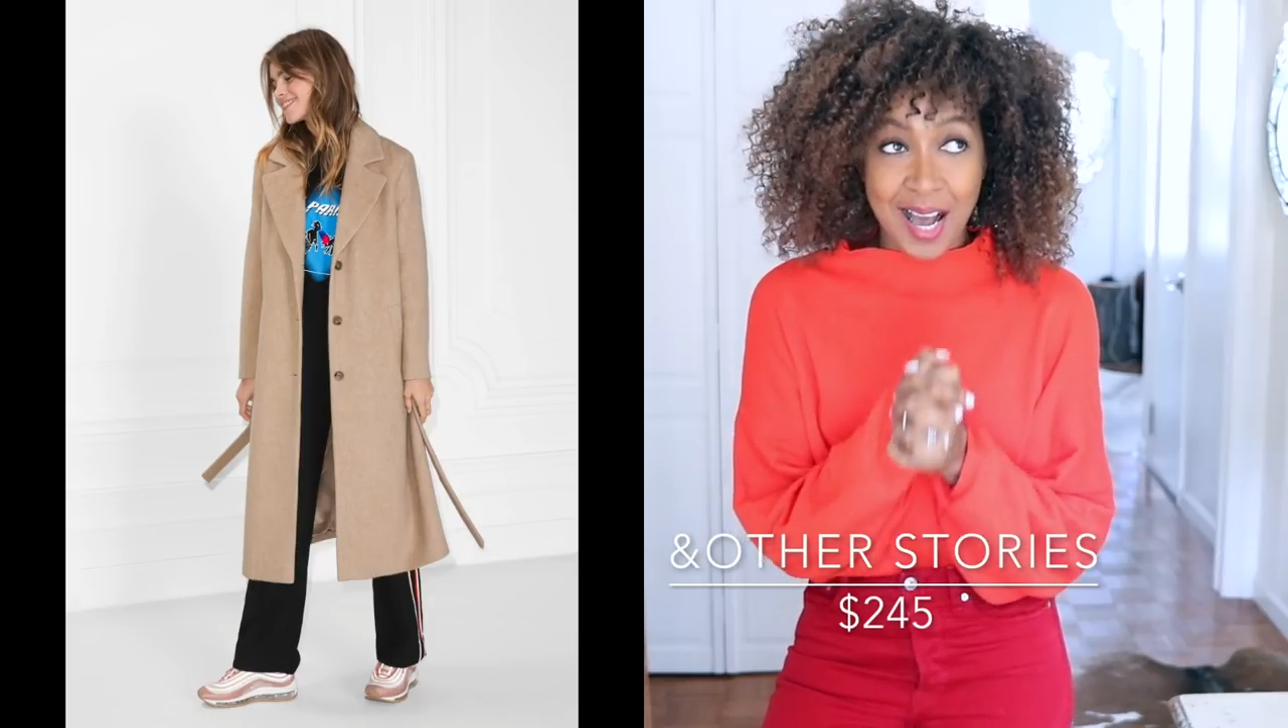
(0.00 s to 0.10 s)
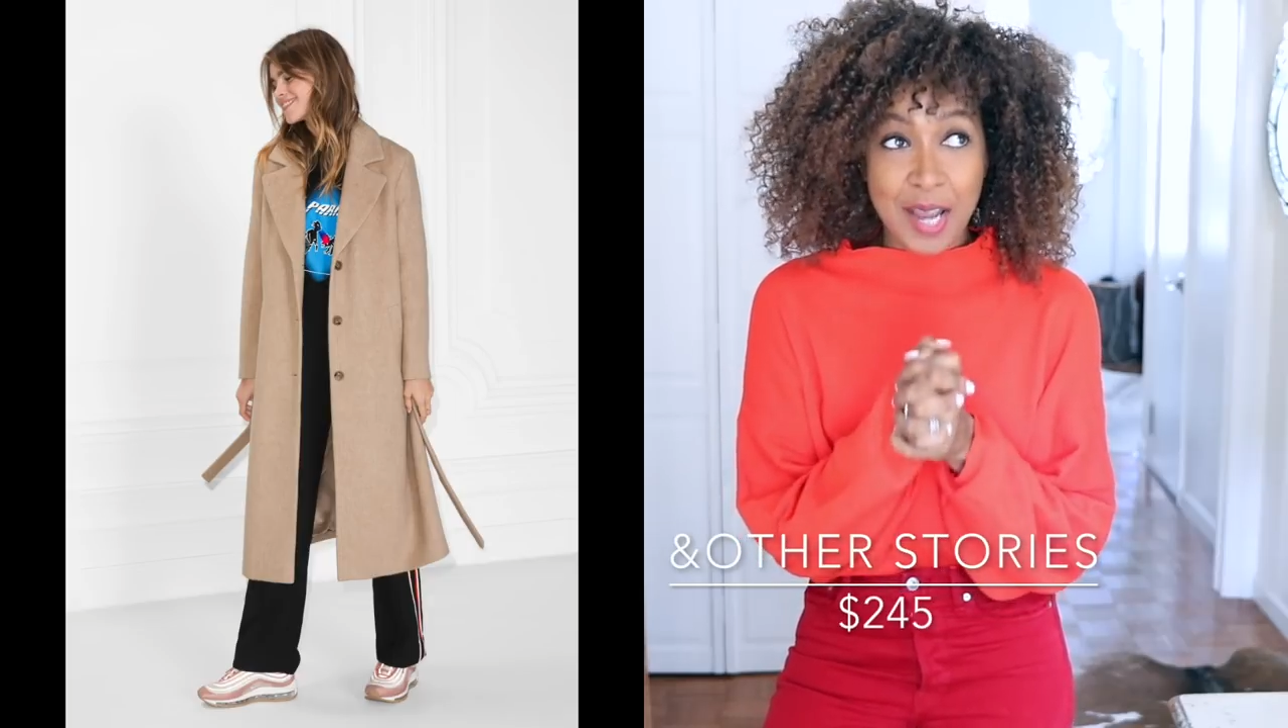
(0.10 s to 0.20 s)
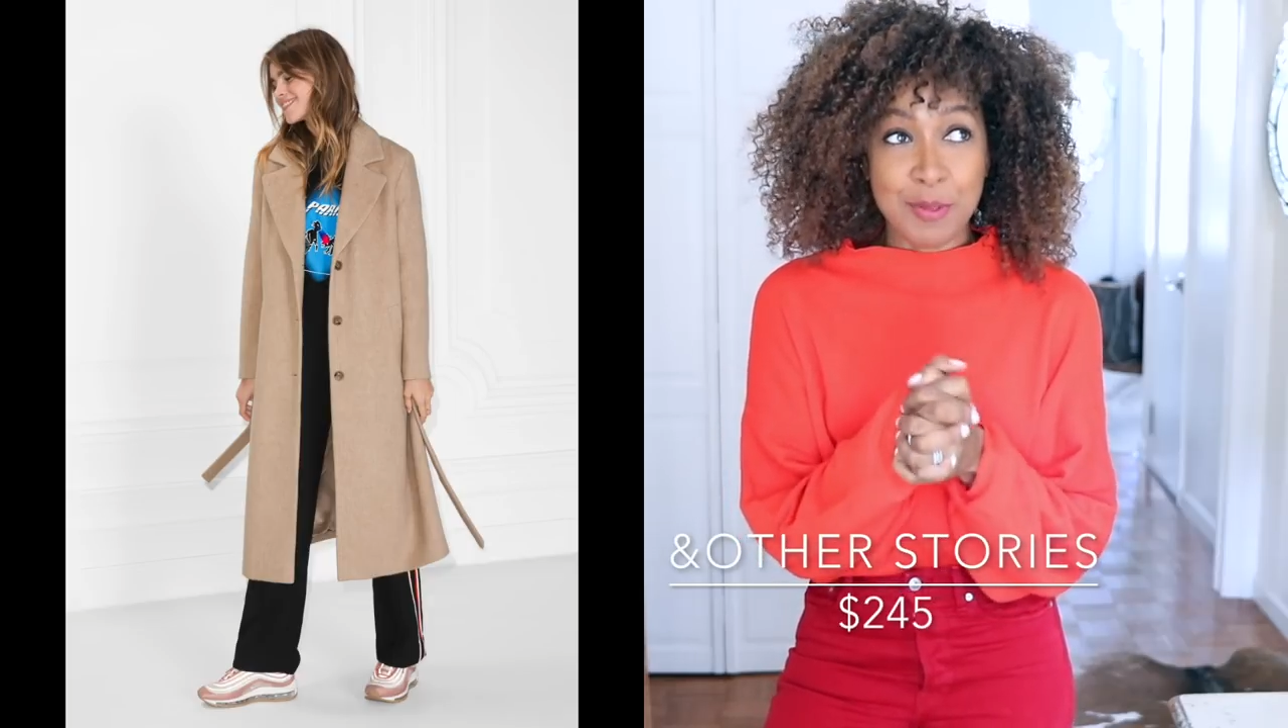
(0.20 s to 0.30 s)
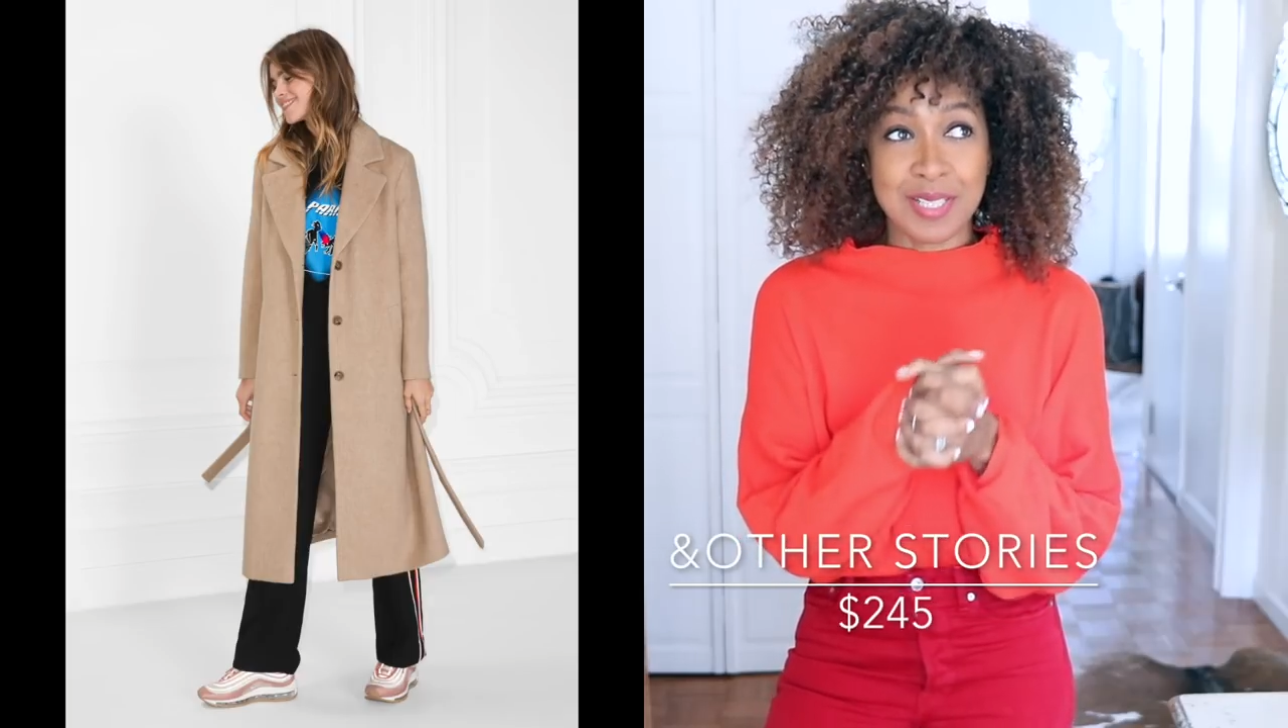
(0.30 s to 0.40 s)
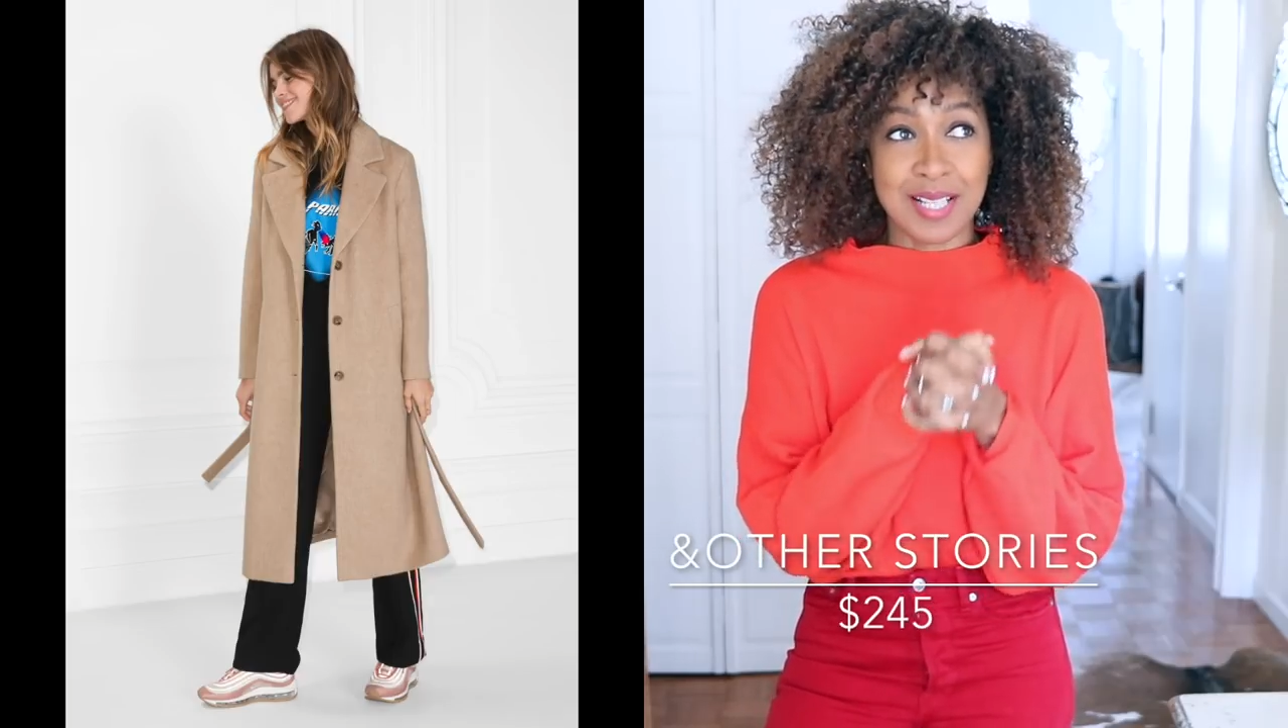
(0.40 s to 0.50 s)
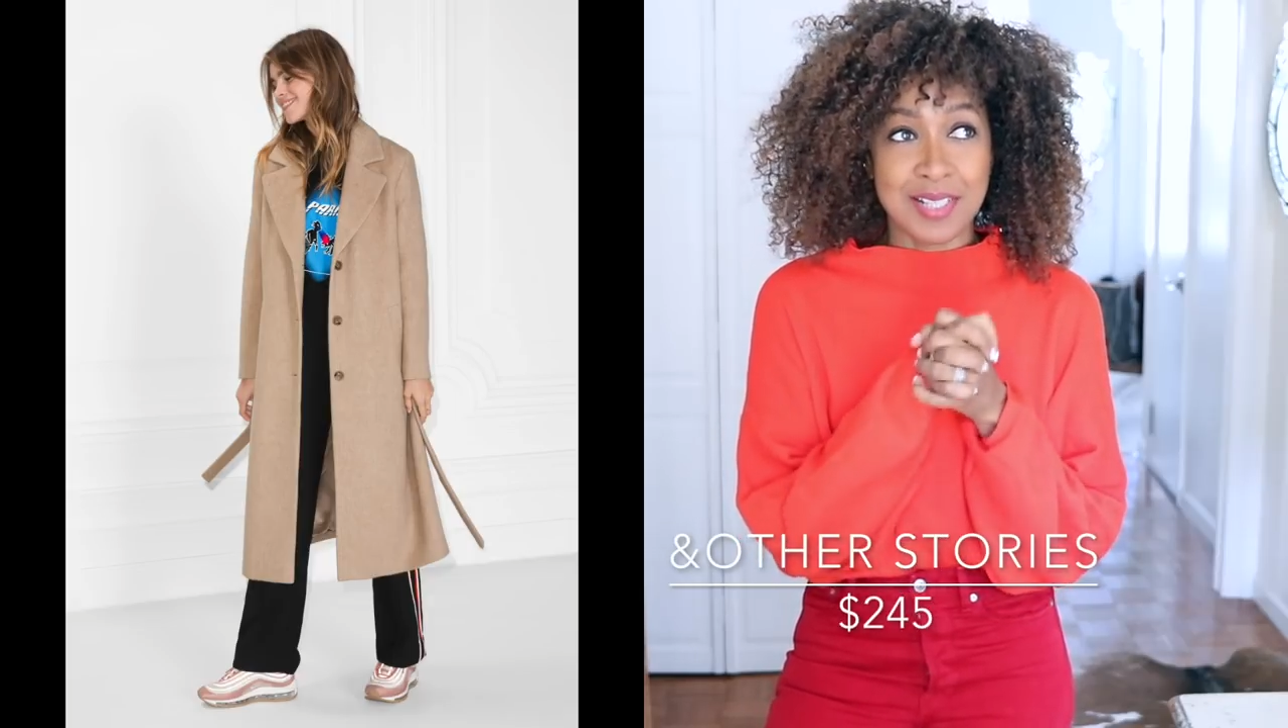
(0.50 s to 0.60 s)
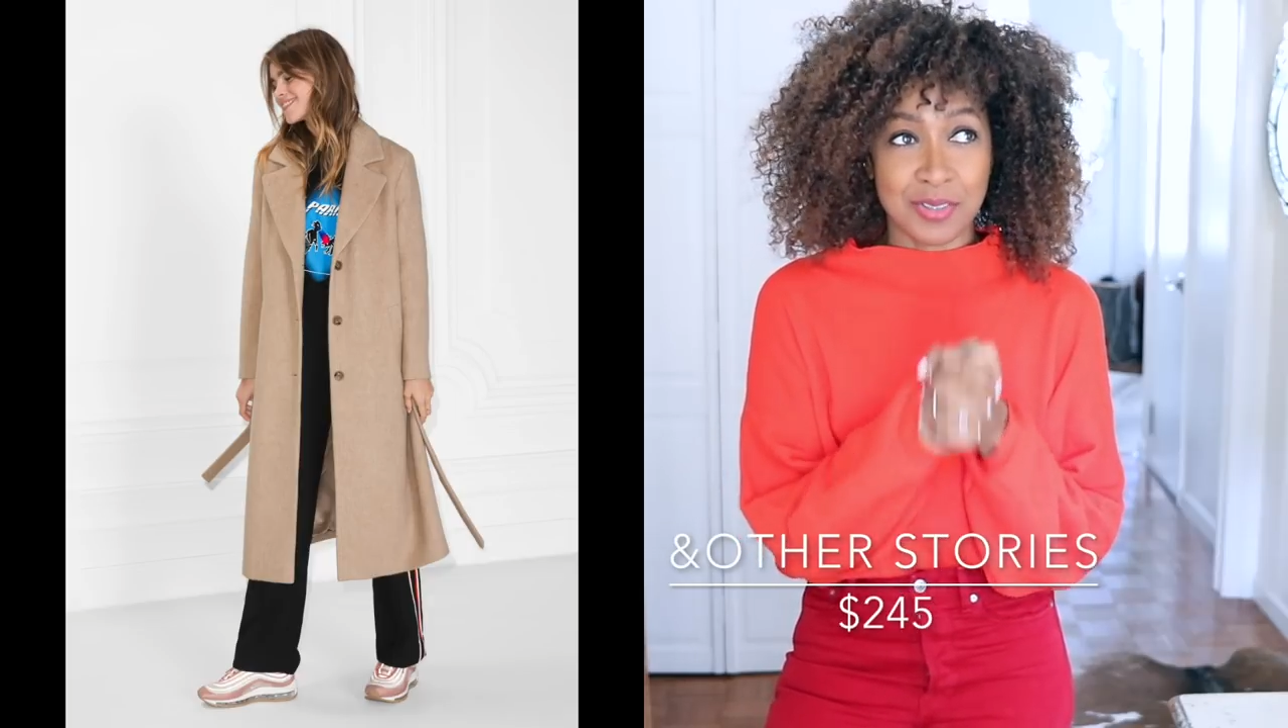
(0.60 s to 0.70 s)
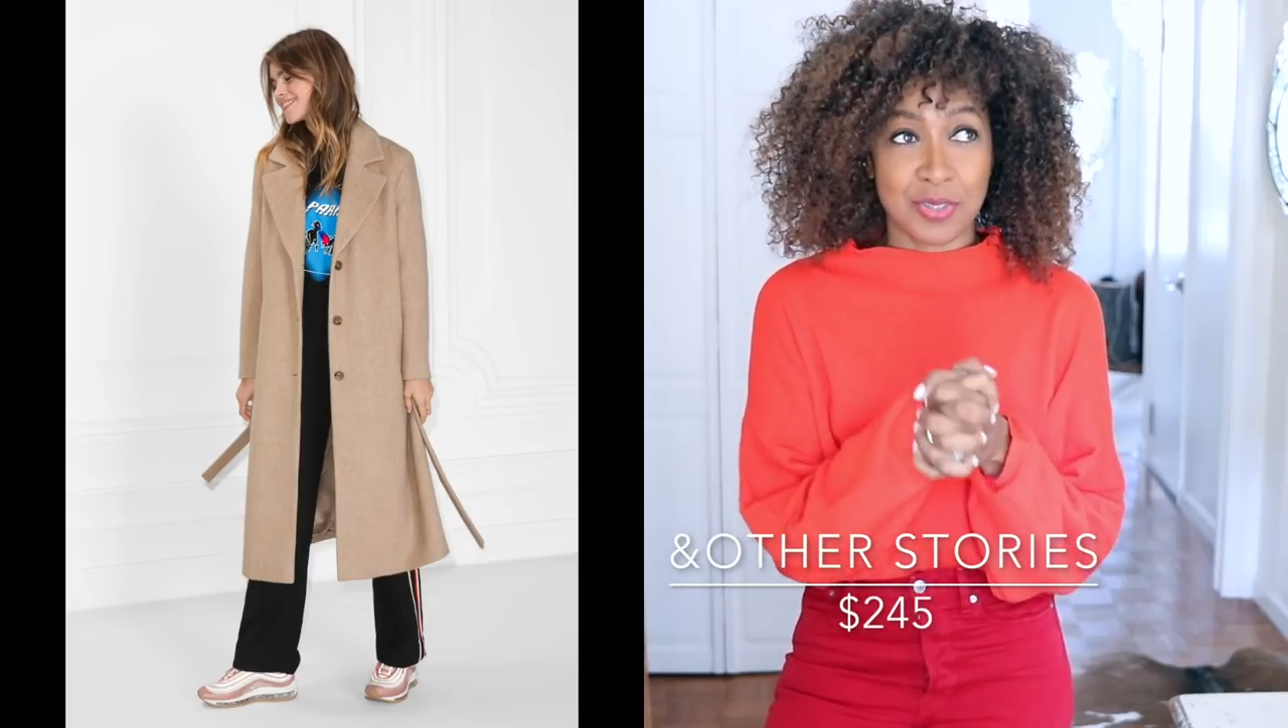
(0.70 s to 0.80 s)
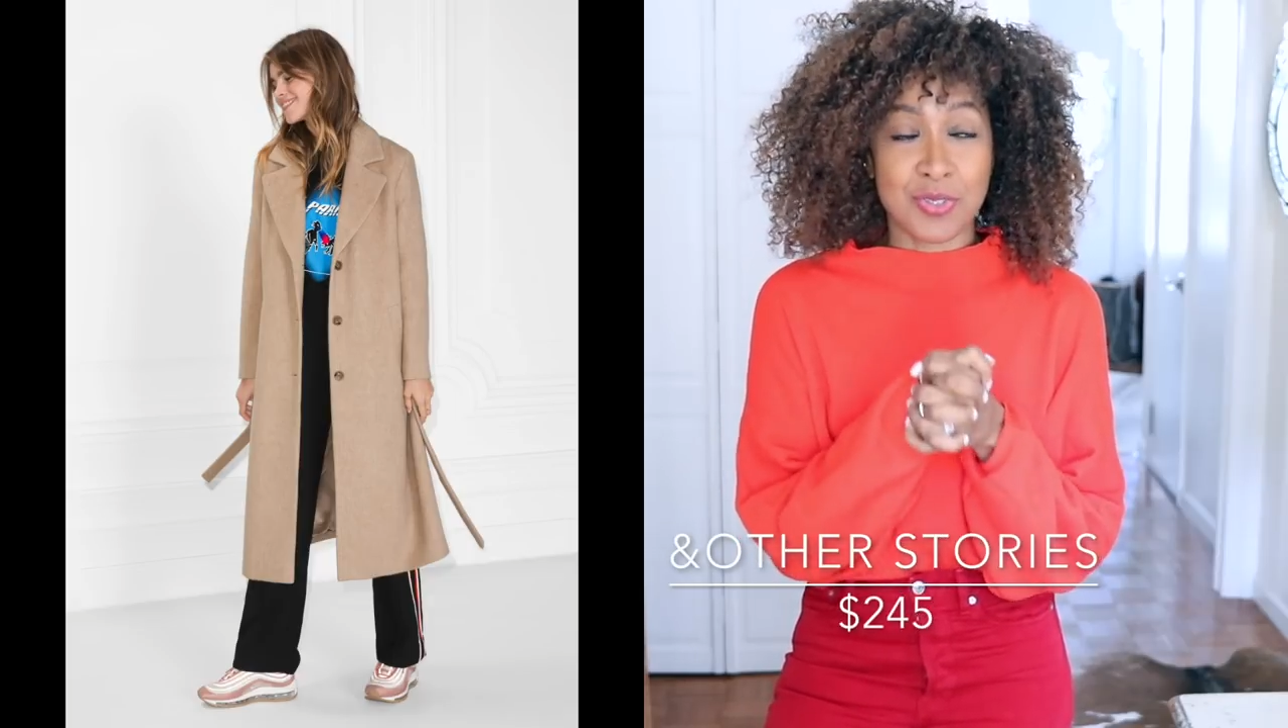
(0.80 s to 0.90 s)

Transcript: I was in &Other